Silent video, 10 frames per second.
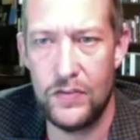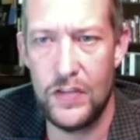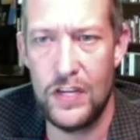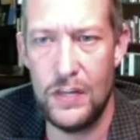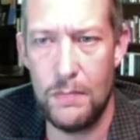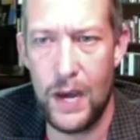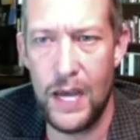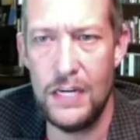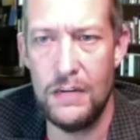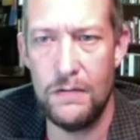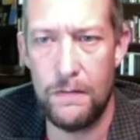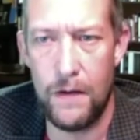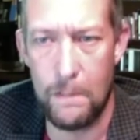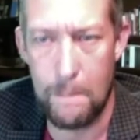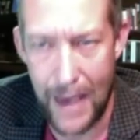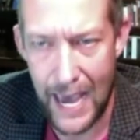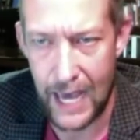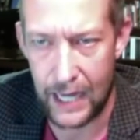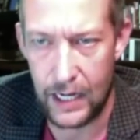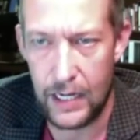in the mind of a
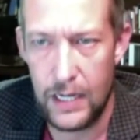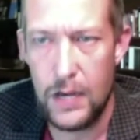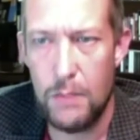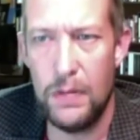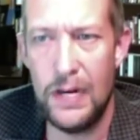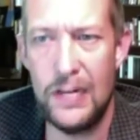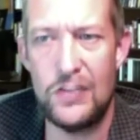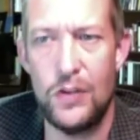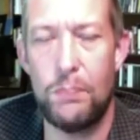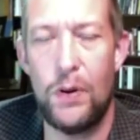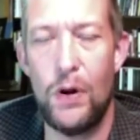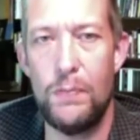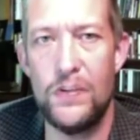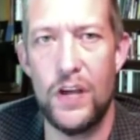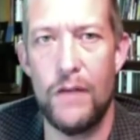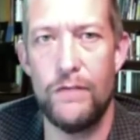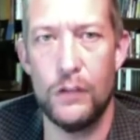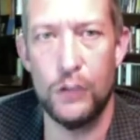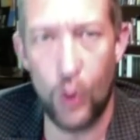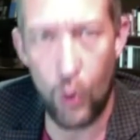man, but it is the purpose of the
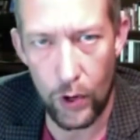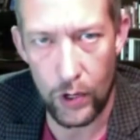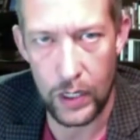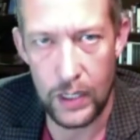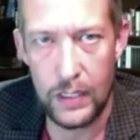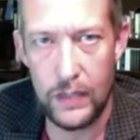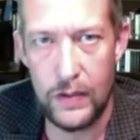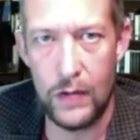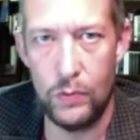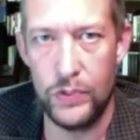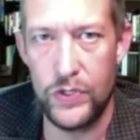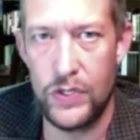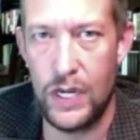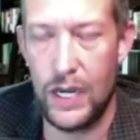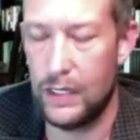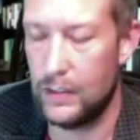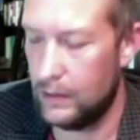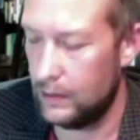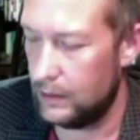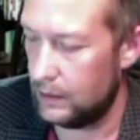Lord that will stand.
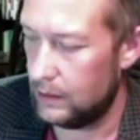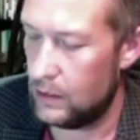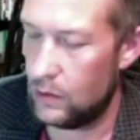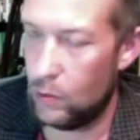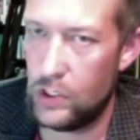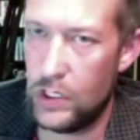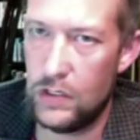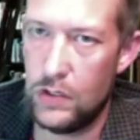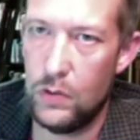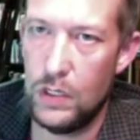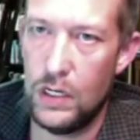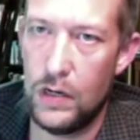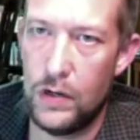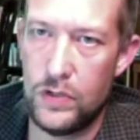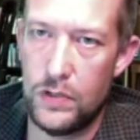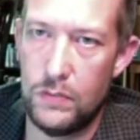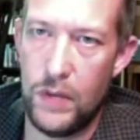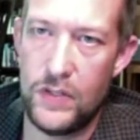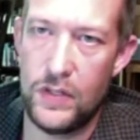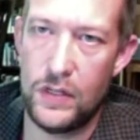So what she's doing here is
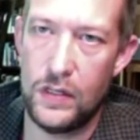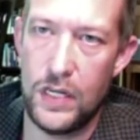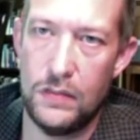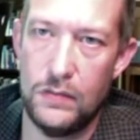basically